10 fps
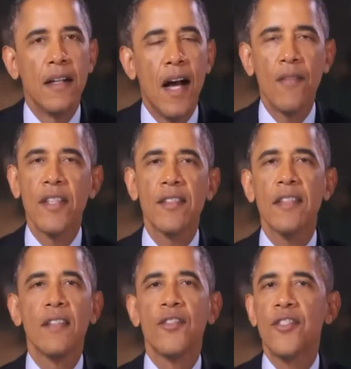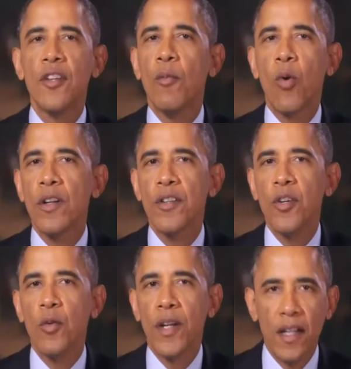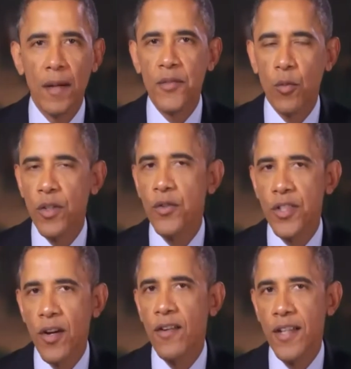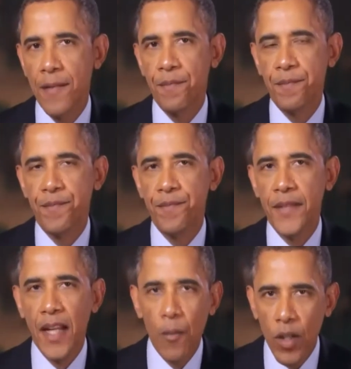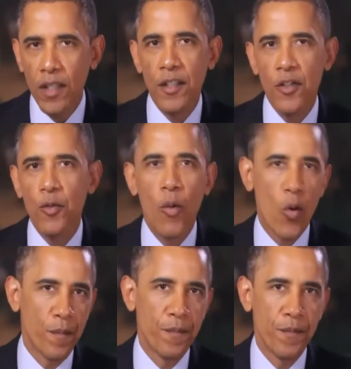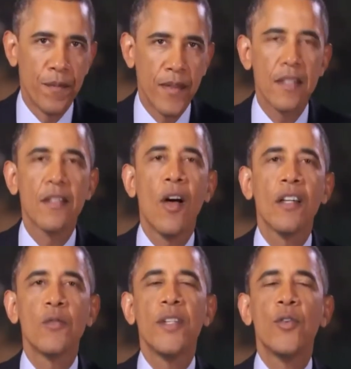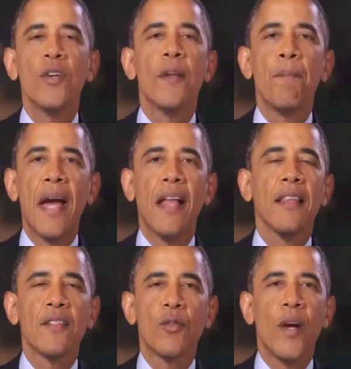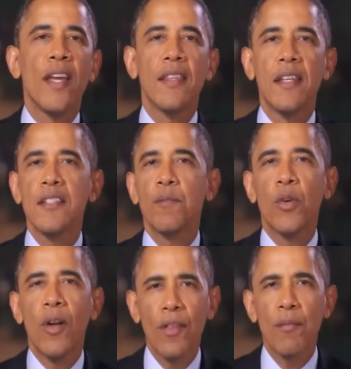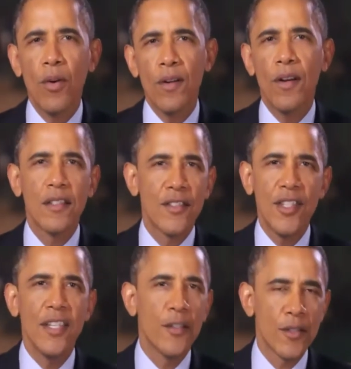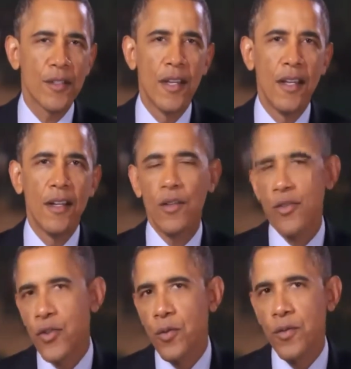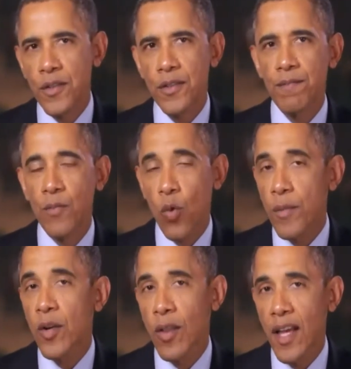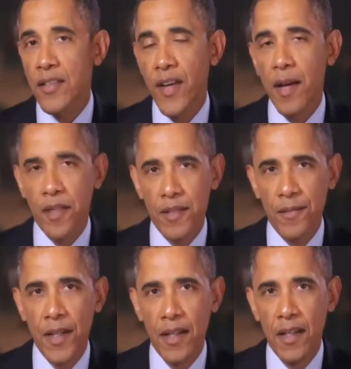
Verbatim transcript: Obviously, there's still more to do when it comes to reducing our debt, and I'm willing to do more, as long as we do it in a balanced way that doesn't put all the burden on seniors, or students, or middle class families.